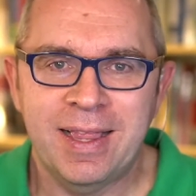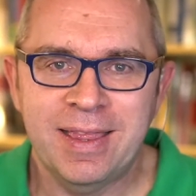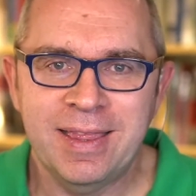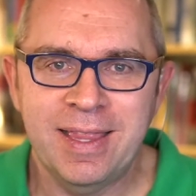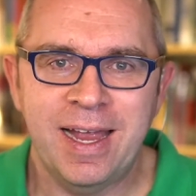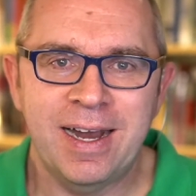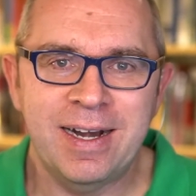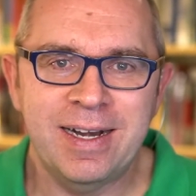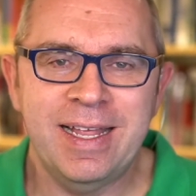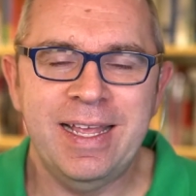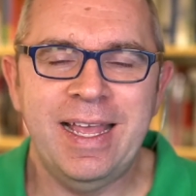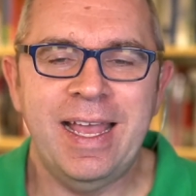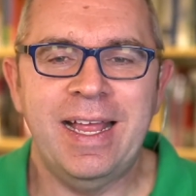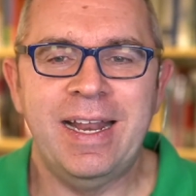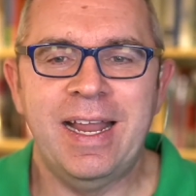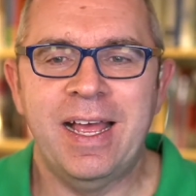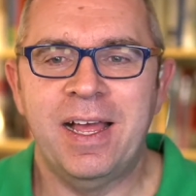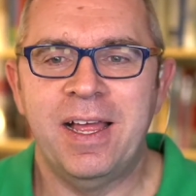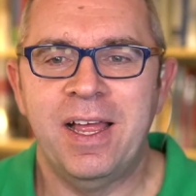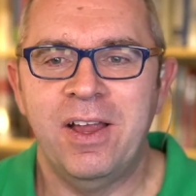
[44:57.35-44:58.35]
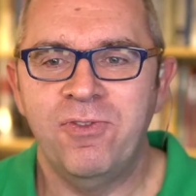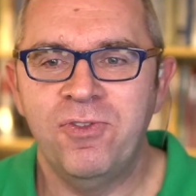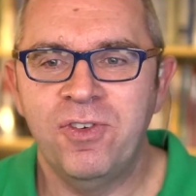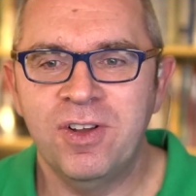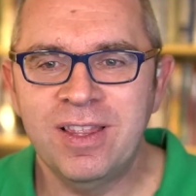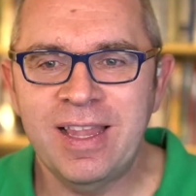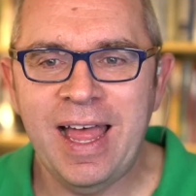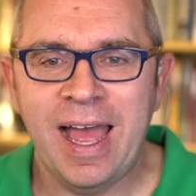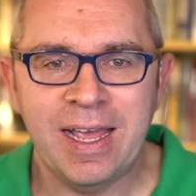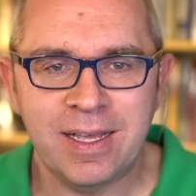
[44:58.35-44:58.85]
learning in a
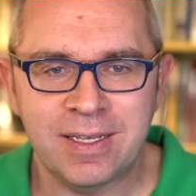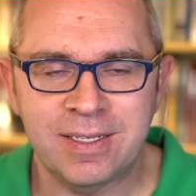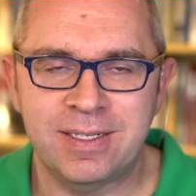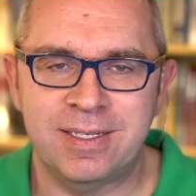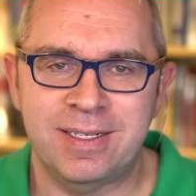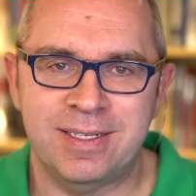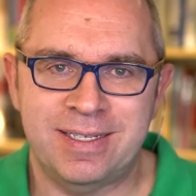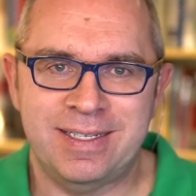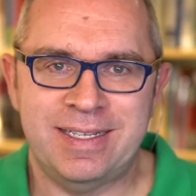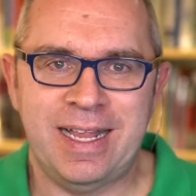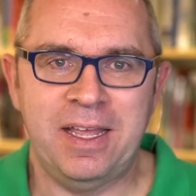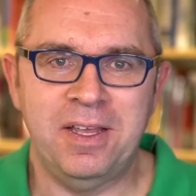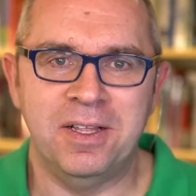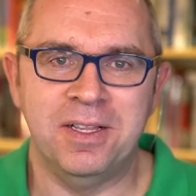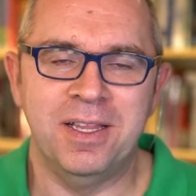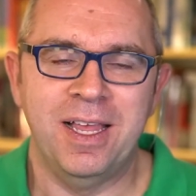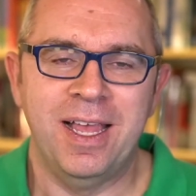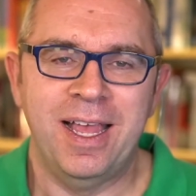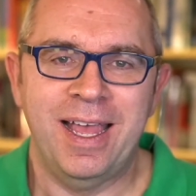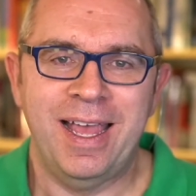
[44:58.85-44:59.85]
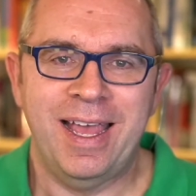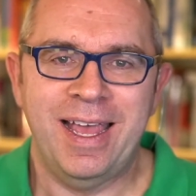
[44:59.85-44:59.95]
relaxed style,